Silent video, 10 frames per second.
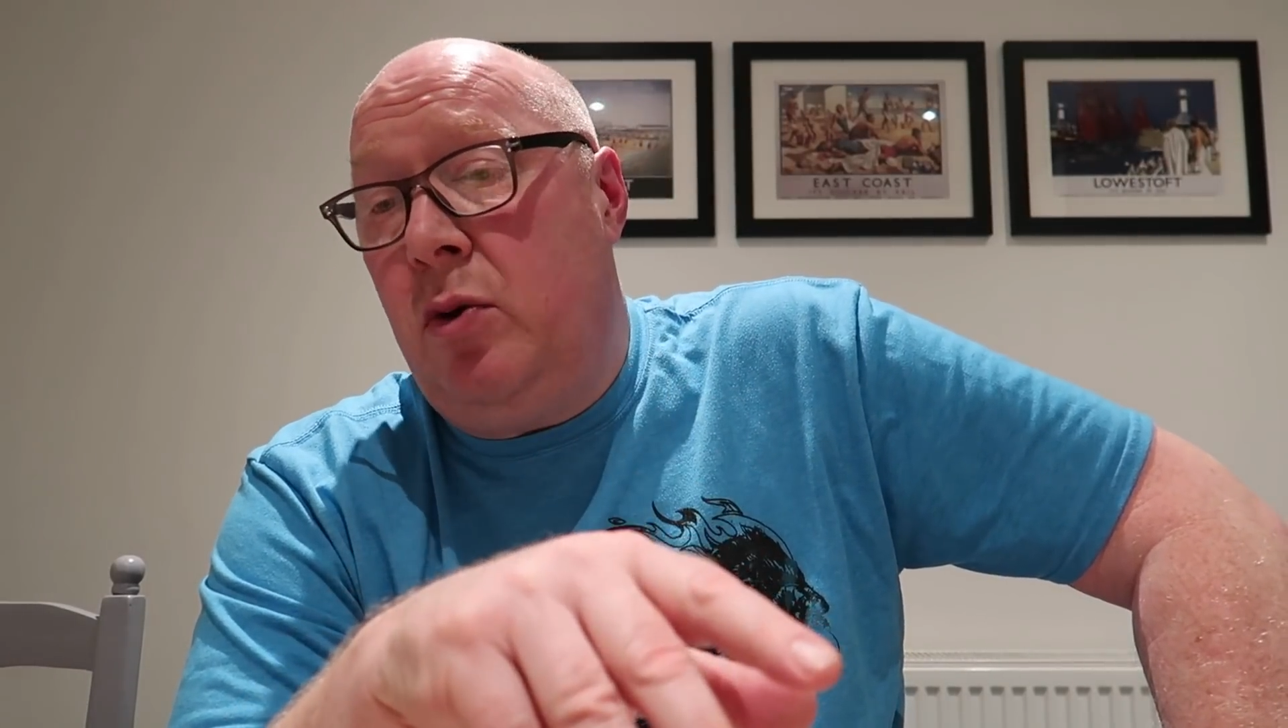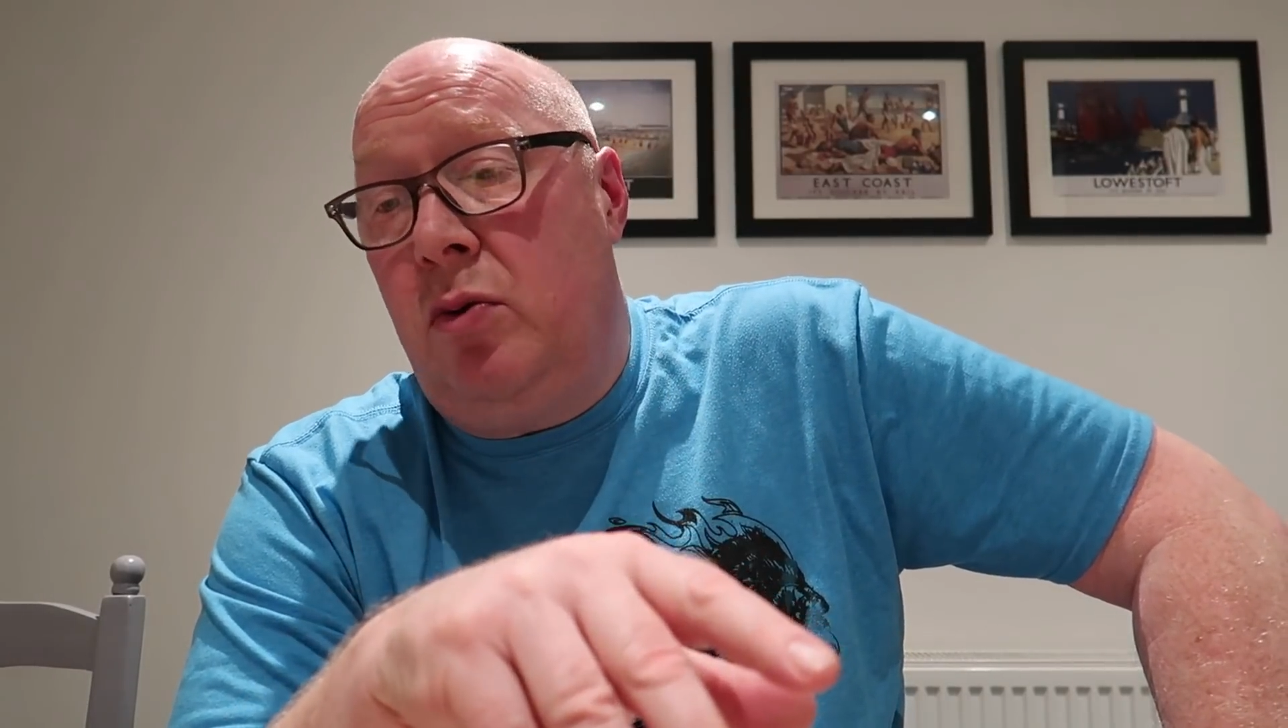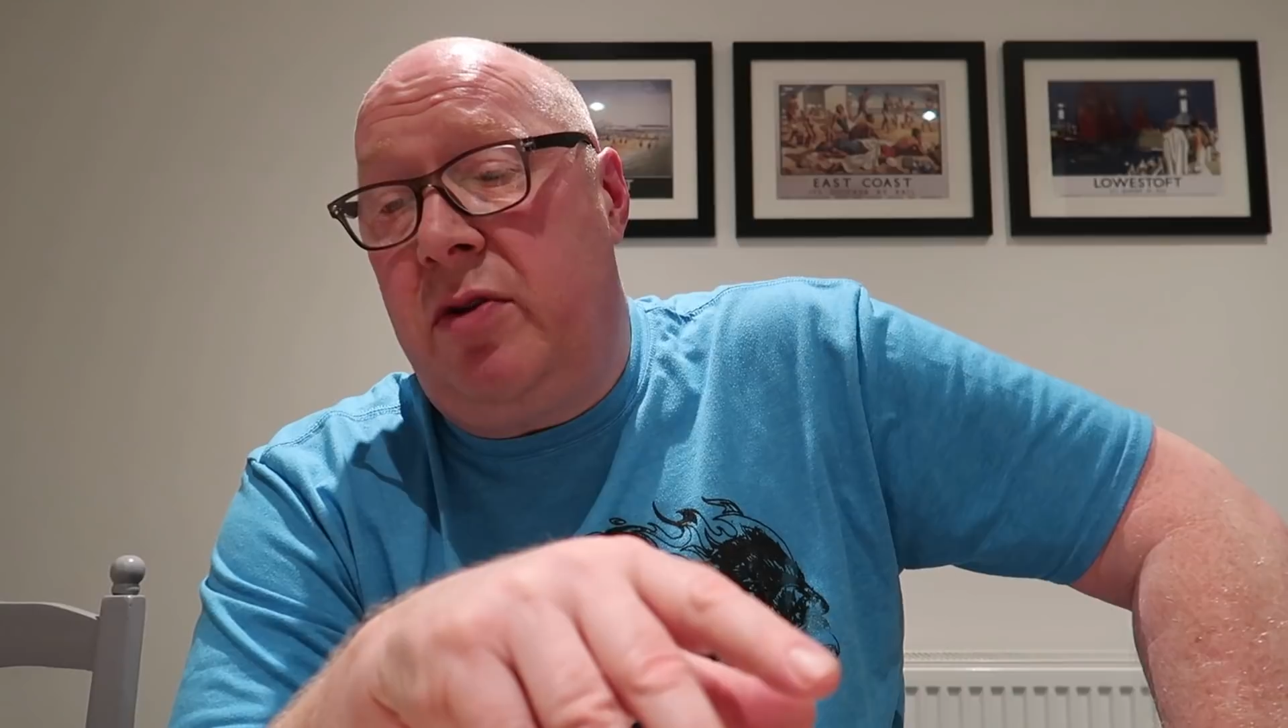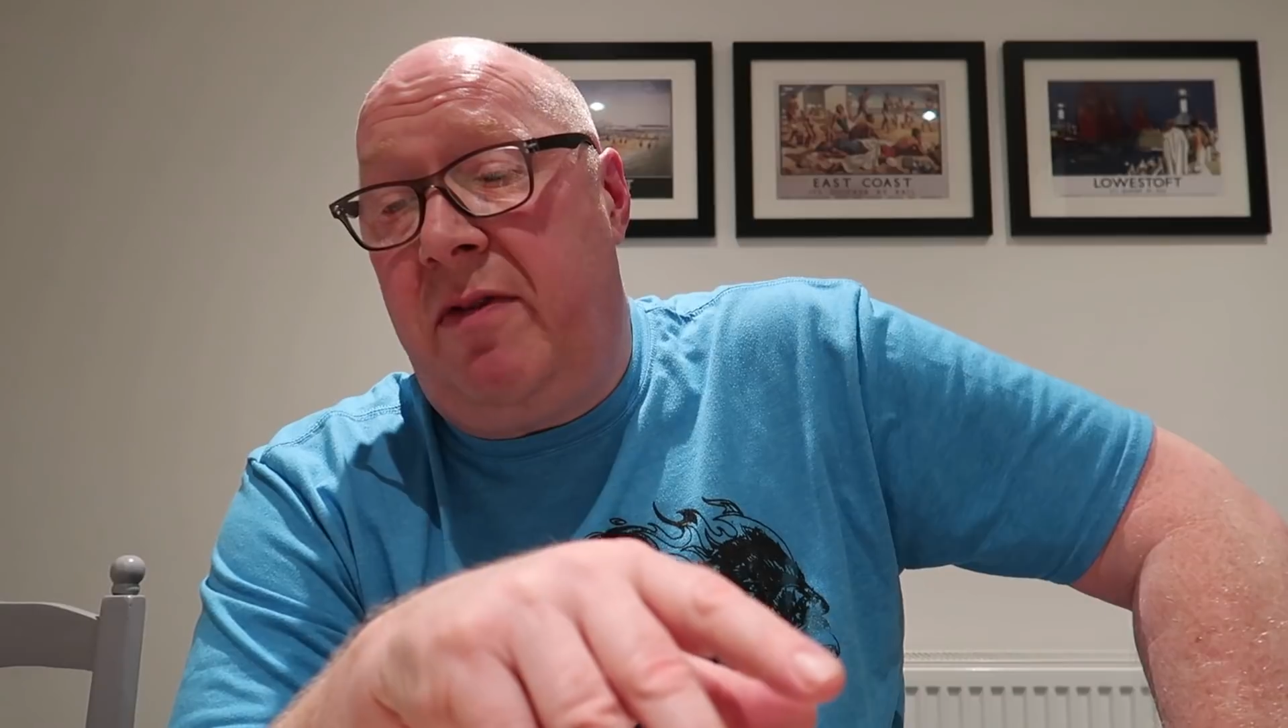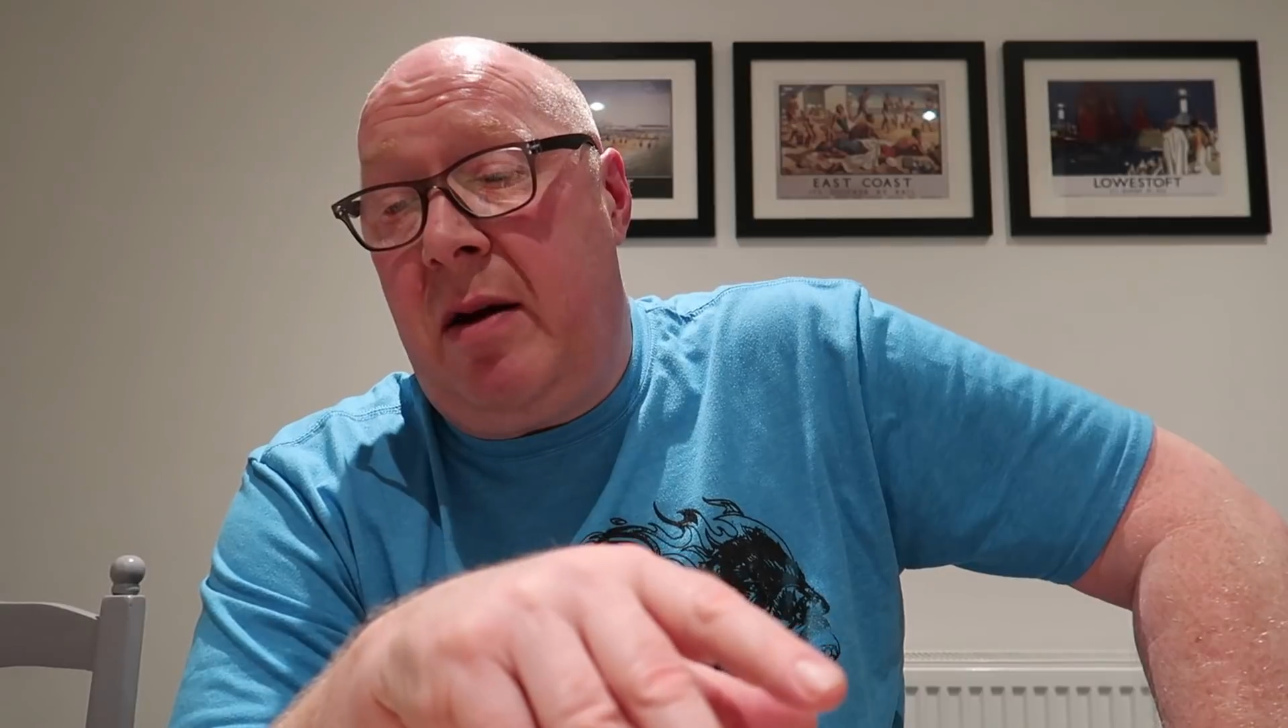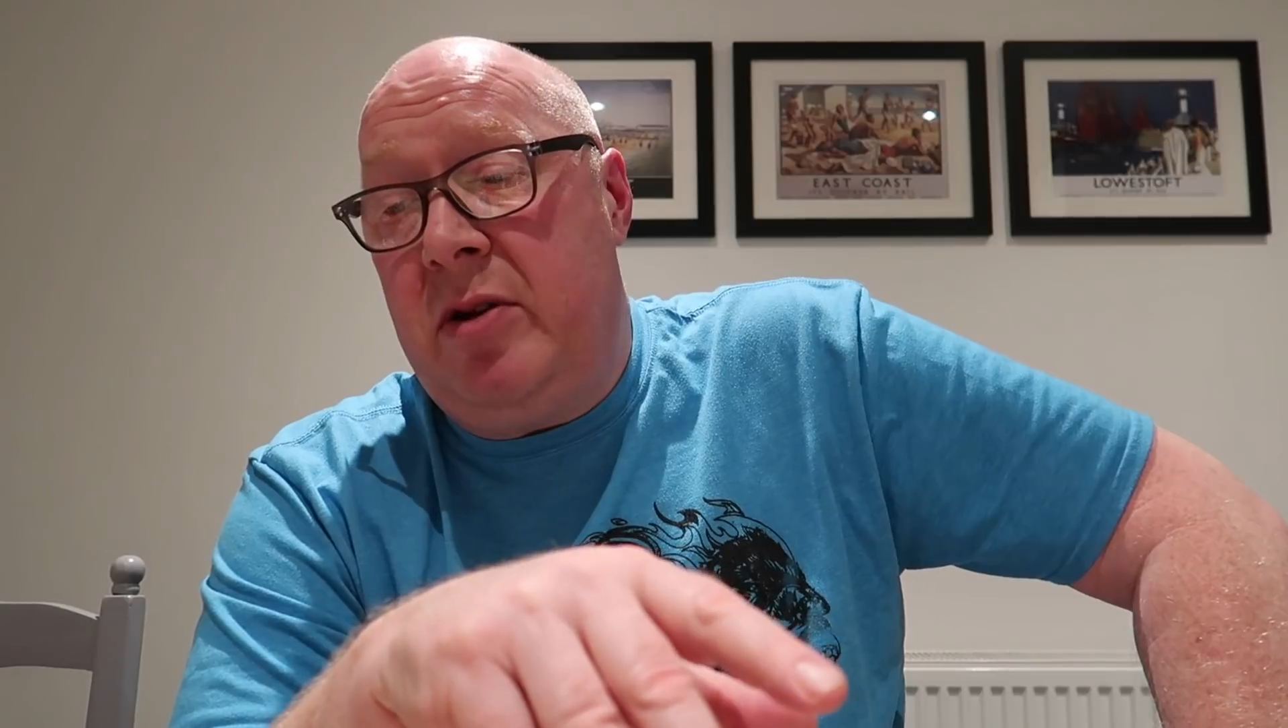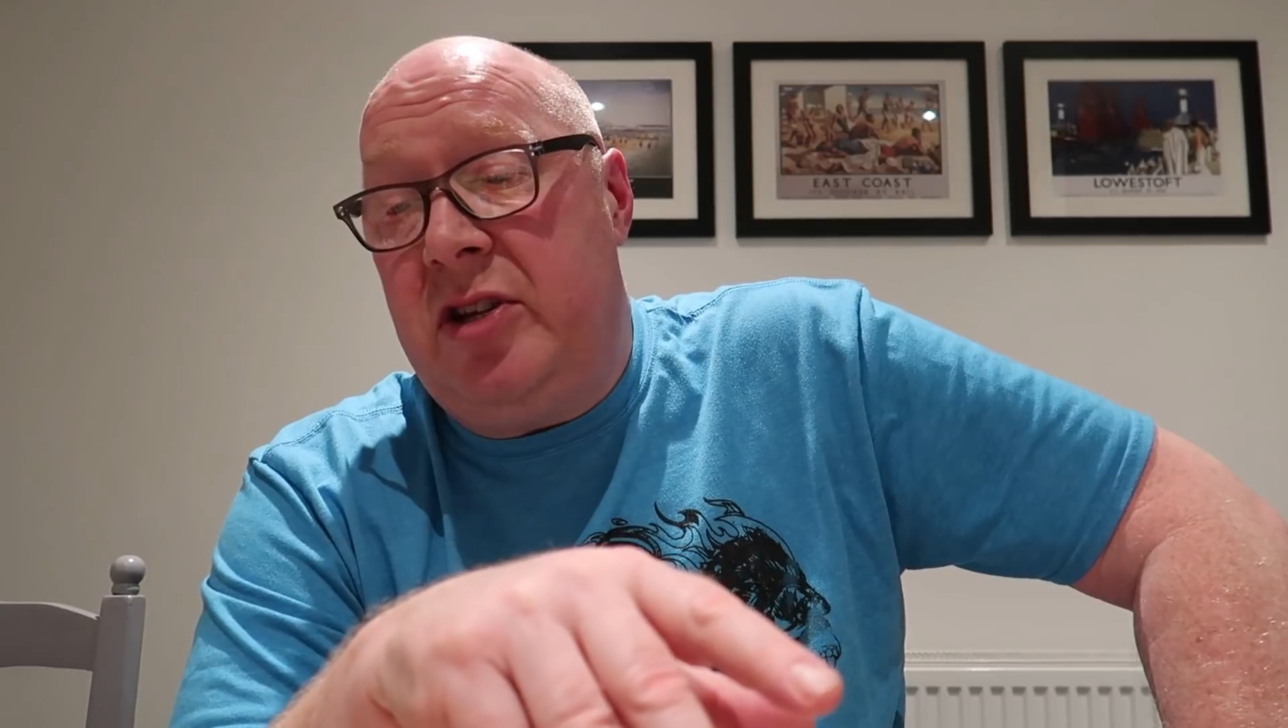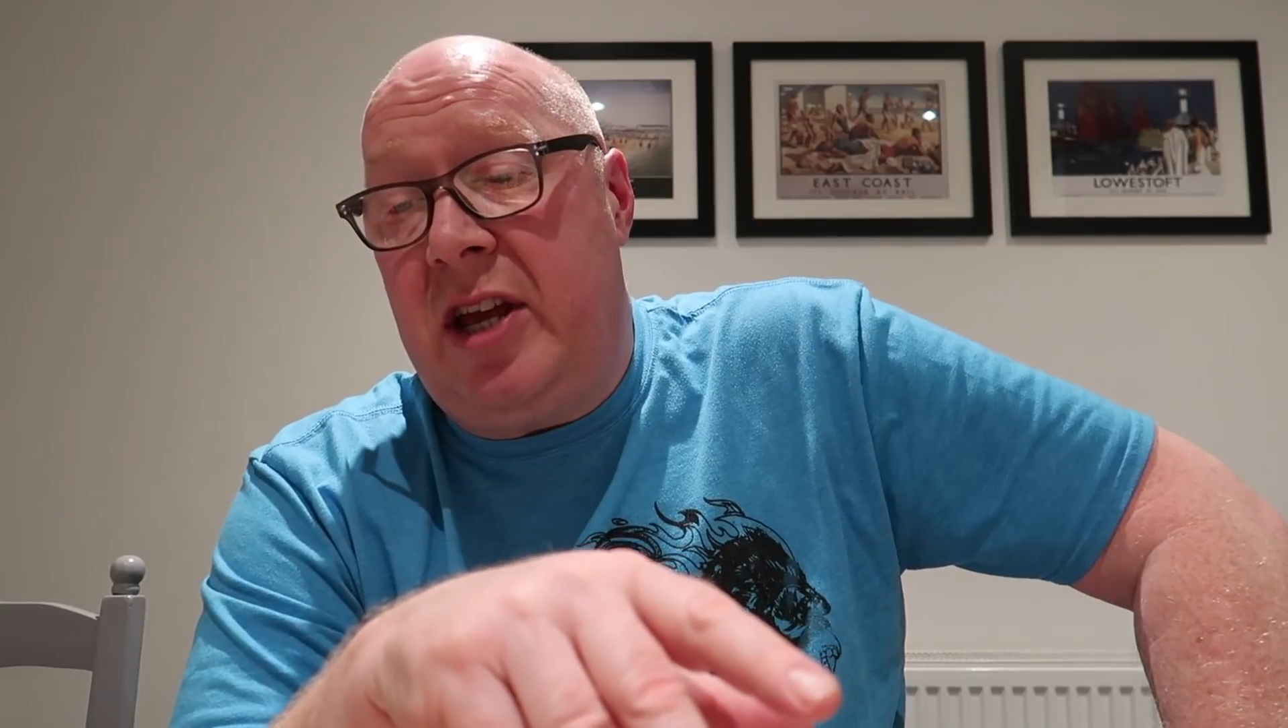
you all the family